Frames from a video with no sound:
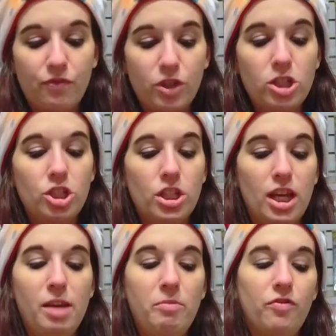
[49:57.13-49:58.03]
First
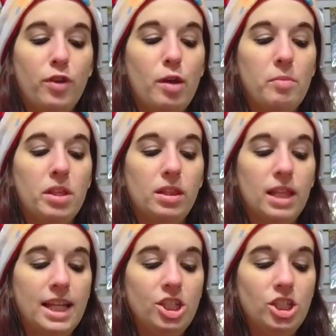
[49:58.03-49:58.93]
up from
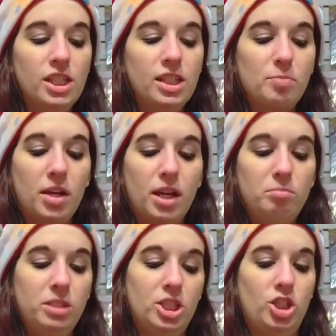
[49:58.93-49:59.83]
Legends
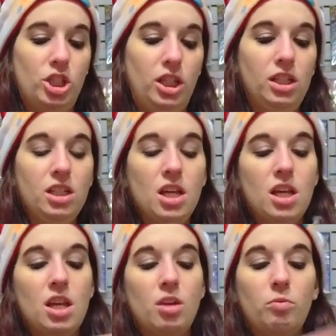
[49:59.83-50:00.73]
Publishing,
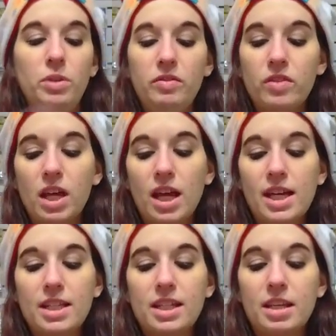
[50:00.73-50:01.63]
we've got